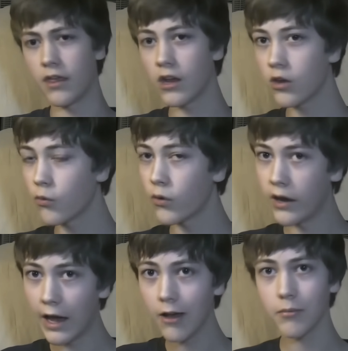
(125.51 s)
Then you
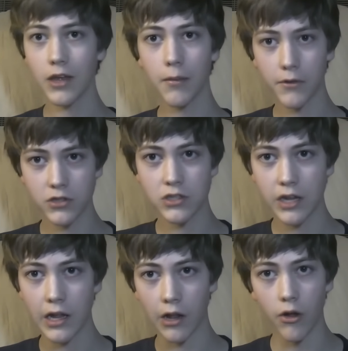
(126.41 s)
would not be able to
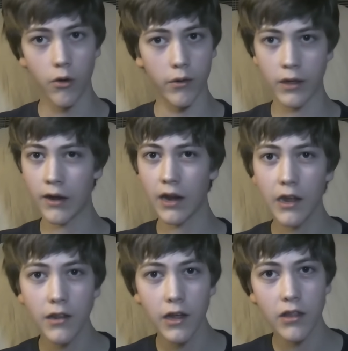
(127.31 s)
tell, without
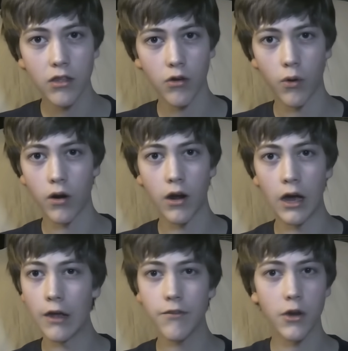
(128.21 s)
any lights or
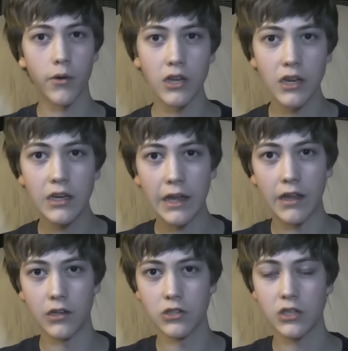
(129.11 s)
if there were
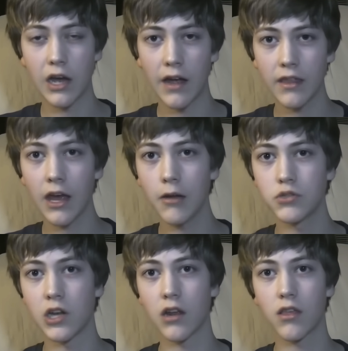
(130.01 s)
details on the
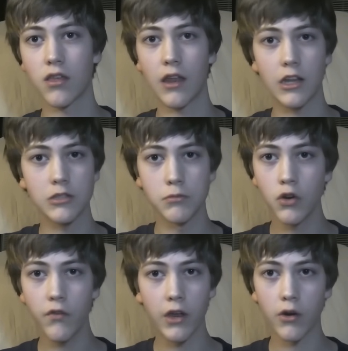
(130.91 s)
object, that it's
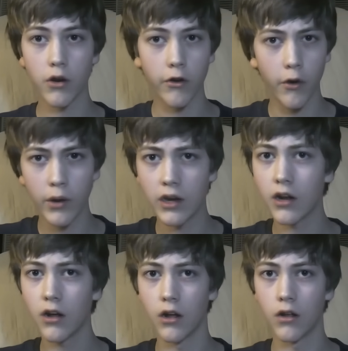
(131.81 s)
moving or growing at